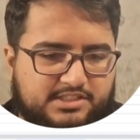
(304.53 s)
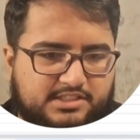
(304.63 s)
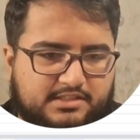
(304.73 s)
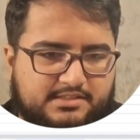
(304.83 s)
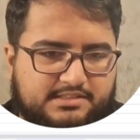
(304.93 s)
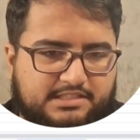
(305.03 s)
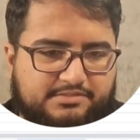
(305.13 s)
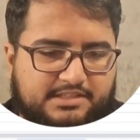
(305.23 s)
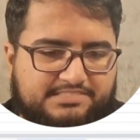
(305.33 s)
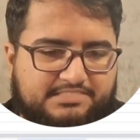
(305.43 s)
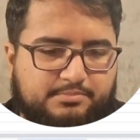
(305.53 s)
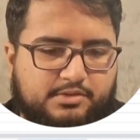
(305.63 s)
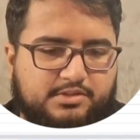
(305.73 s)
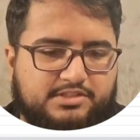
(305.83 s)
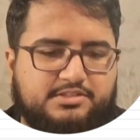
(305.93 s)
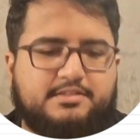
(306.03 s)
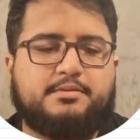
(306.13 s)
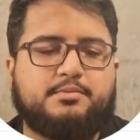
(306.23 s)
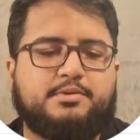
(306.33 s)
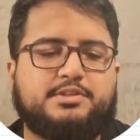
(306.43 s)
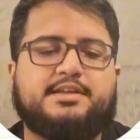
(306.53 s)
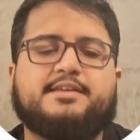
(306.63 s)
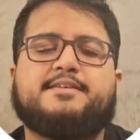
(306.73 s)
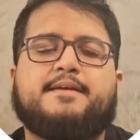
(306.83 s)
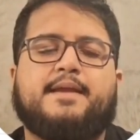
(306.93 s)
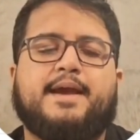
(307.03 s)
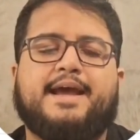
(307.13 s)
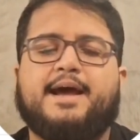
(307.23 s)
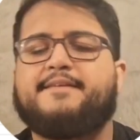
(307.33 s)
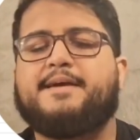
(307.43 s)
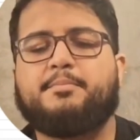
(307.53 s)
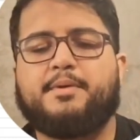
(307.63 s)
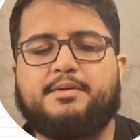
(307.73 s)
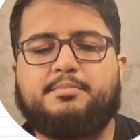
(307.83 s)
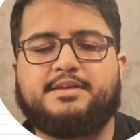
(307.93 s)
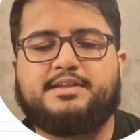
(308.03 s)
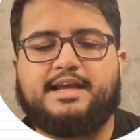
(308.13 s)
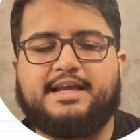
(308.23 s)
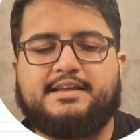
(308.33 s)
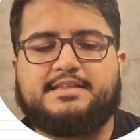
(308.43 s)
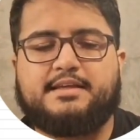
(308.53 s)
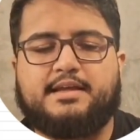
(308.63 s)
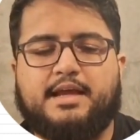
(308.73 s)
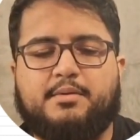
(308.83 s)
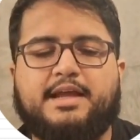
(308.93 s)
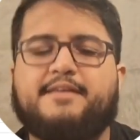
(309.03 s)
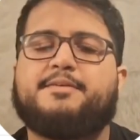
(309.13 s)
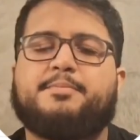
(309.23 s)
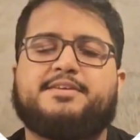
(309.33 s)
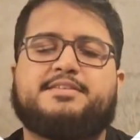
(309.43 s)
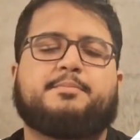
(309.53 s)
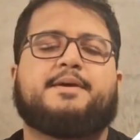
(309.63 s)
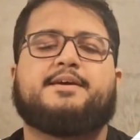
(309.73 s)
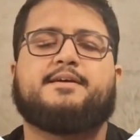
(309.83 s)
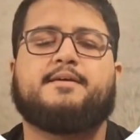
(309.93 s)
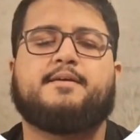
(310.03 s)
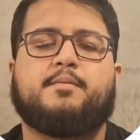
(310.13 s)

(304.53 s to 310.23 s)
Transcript: here a very simple question, which is, I have an appointment and I will have to miss the meeting.